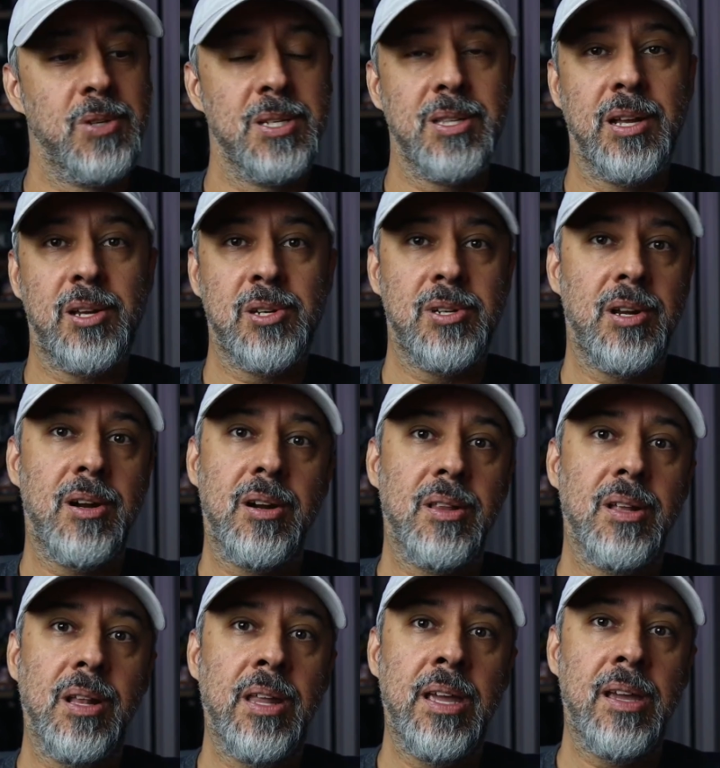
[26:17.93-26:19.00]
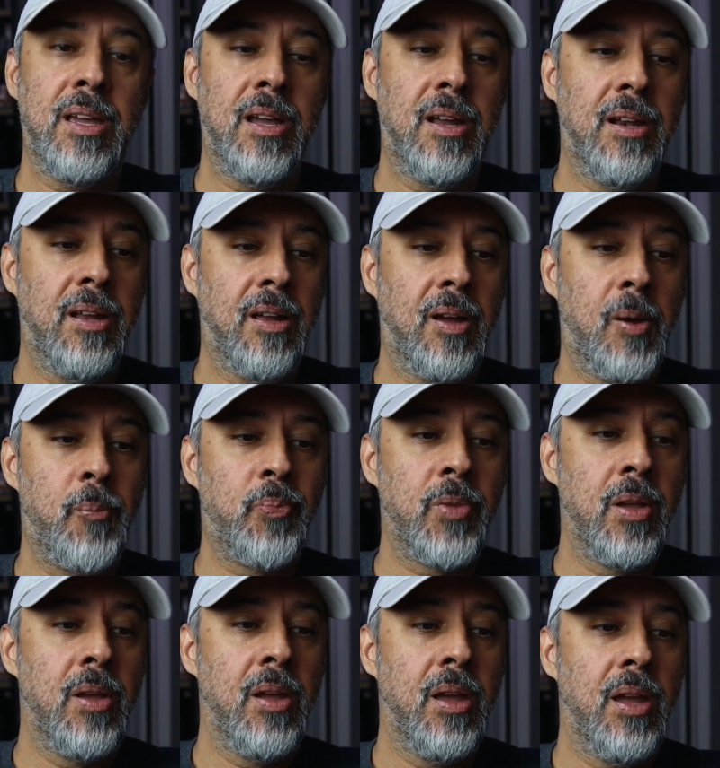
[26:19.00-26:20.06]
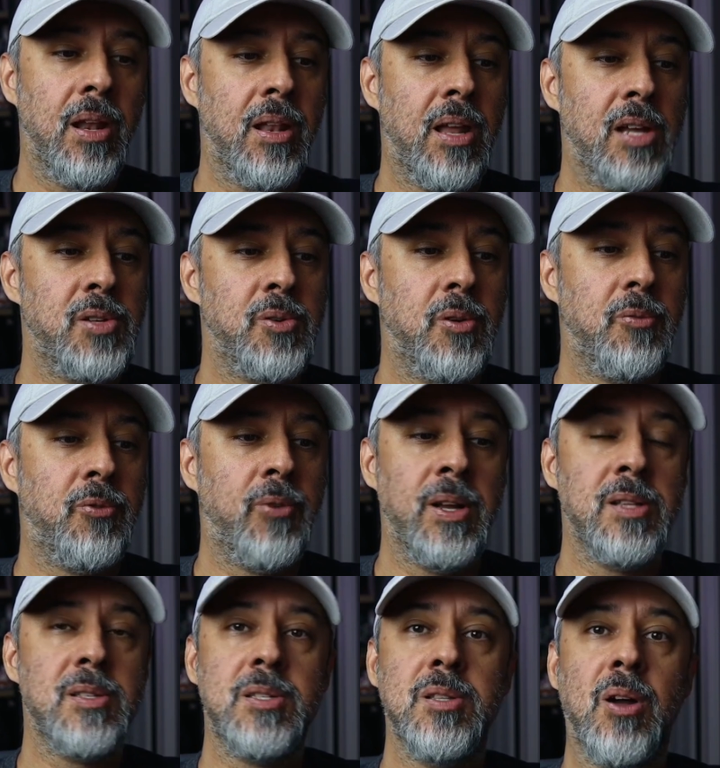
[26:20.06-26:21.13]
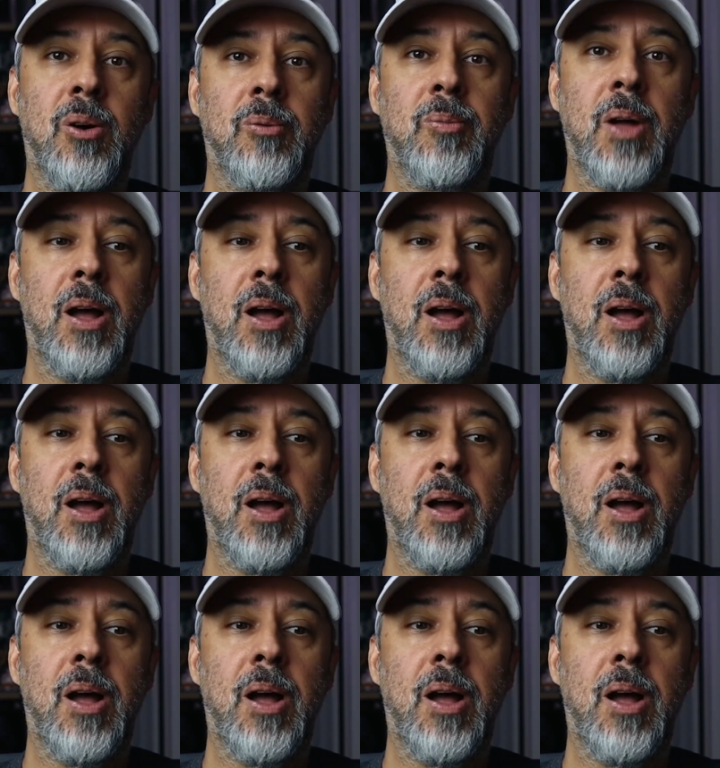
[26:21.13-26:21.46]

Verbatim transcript: just like share the link and um, and let your friends know.